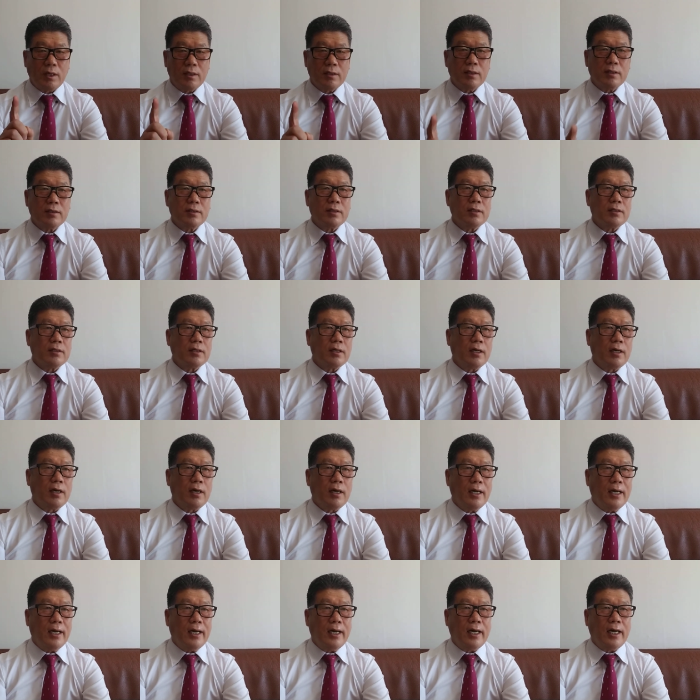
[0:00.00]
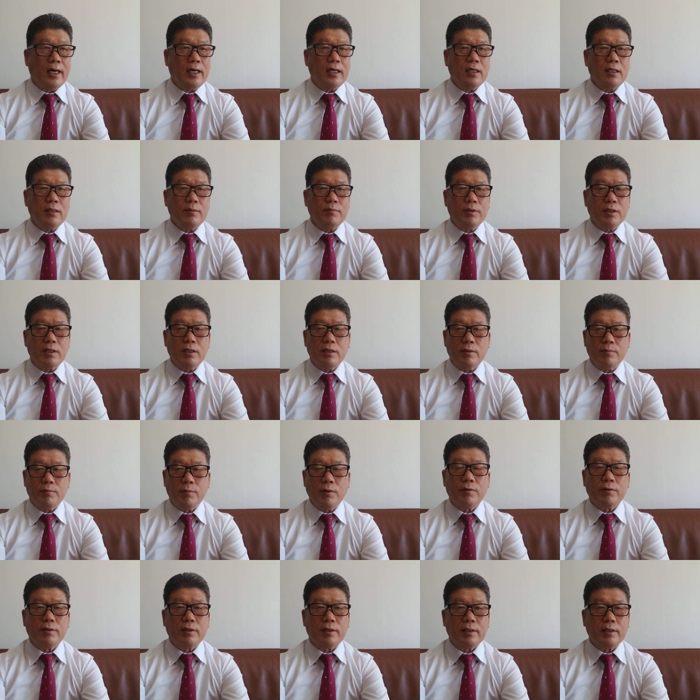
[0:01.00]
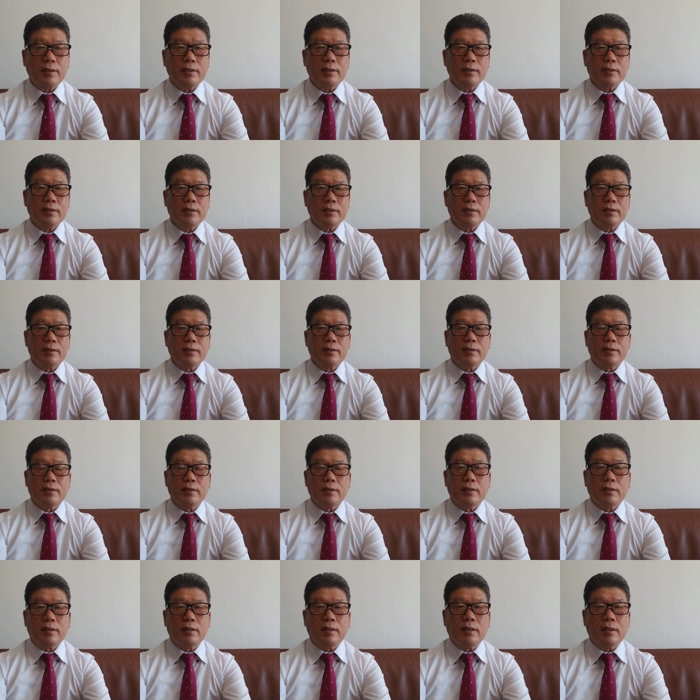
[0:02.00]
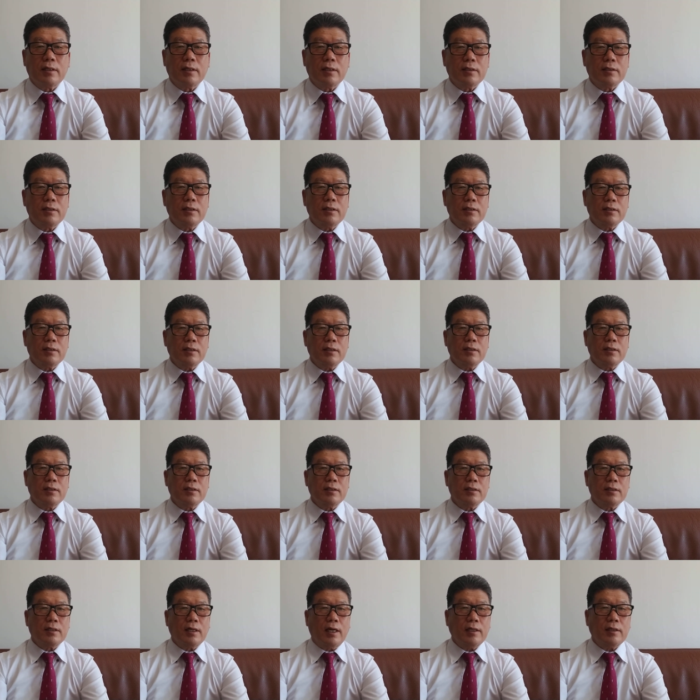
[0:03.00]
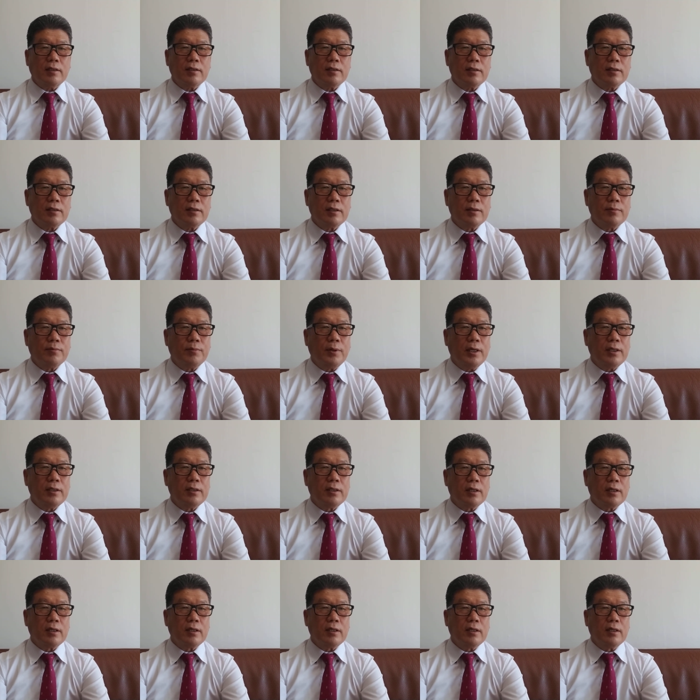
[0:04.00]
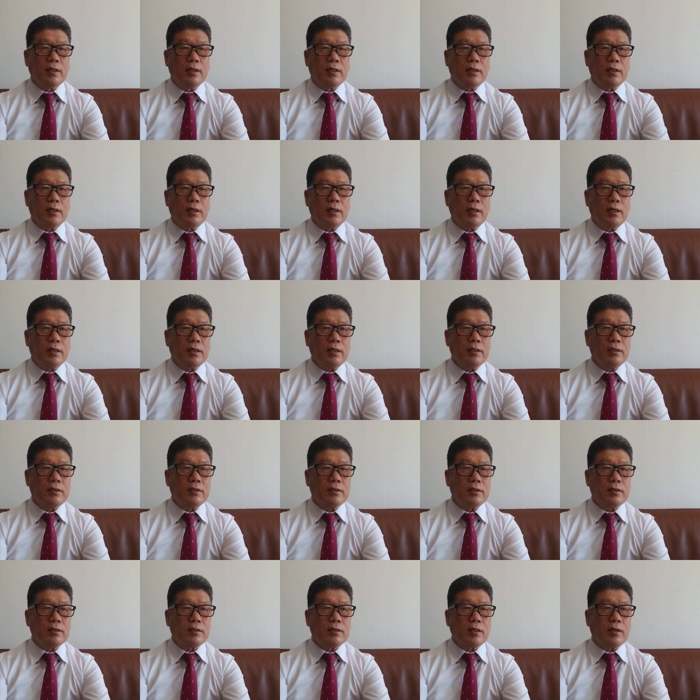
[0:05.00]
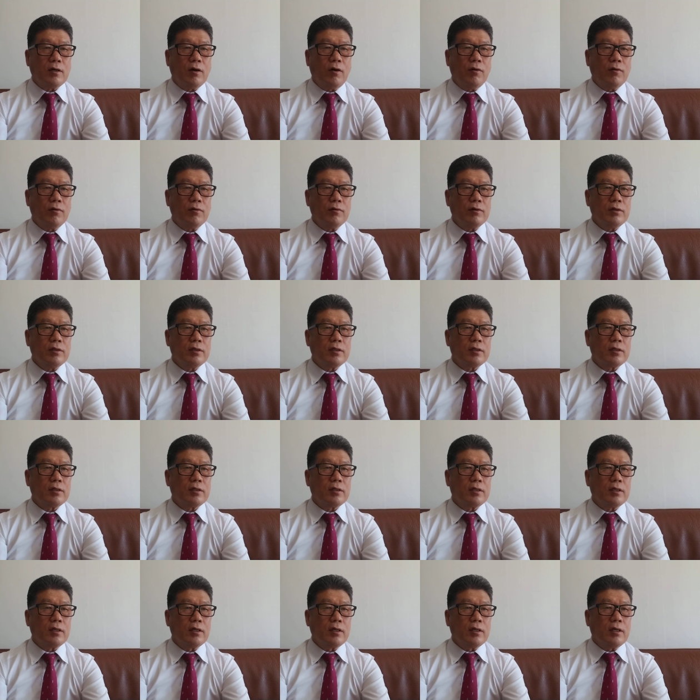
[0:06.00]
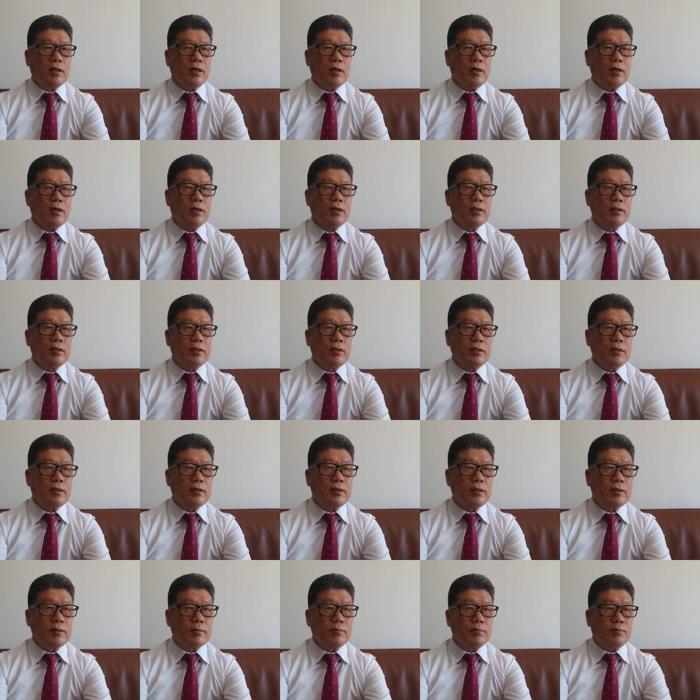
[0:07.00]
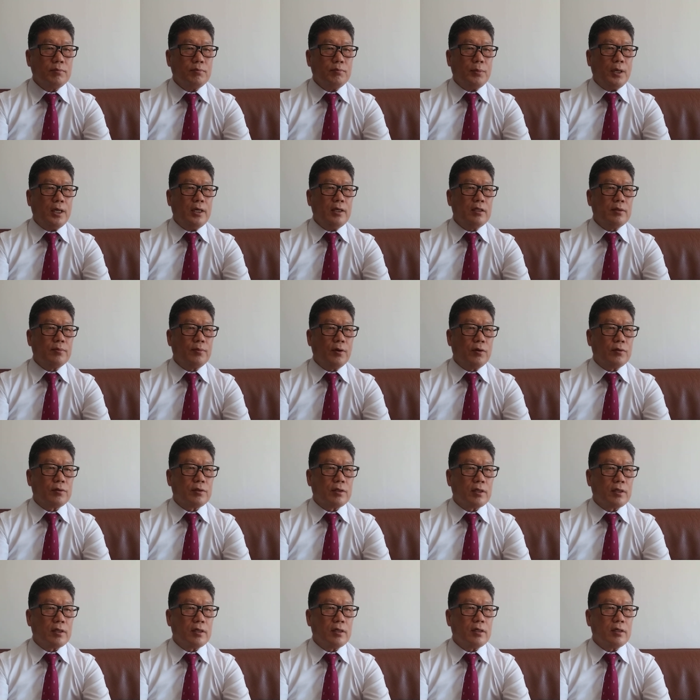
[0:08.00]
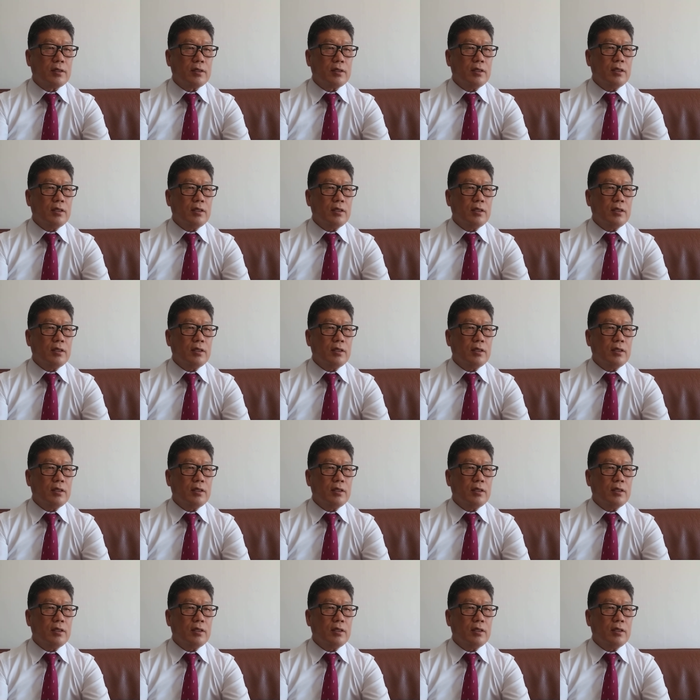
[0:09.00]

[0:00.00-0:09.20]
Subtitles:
This is a hybrid bond. Since it is not repaid, it is called unpaid bond.